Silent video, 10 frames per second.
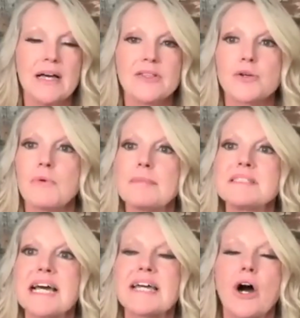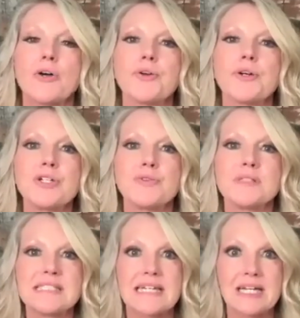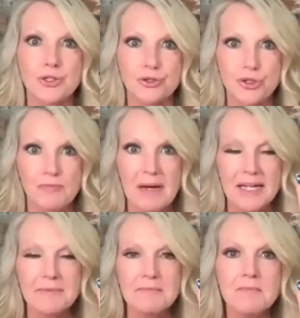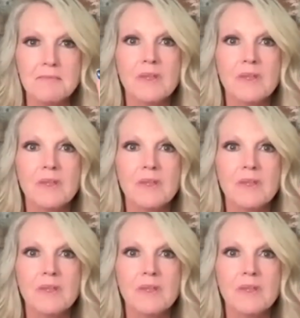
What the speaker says: The website, all you're gonna do is connect your domain